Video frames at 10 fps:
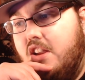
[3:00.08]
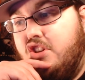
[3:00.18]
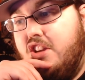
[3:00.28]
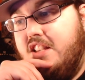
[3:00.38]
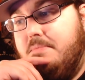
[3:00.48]

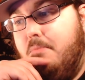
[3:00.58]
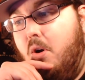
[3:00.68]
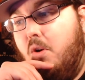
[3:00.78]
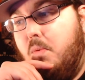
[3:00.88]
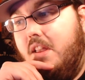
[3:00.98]
she's
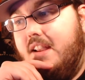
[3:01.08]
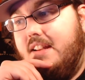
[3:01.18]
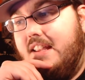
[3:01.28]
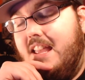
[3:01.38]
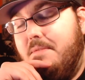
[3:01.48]
more willing
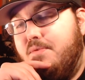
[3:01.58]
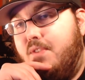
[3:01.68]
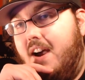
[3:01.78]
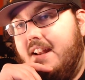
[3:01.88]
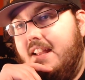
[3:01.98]
to keep
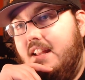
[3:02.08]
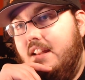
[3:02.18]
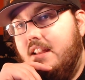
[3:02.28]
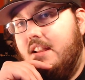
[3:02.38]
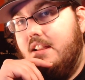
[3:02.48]

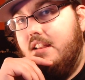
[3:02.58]
fighting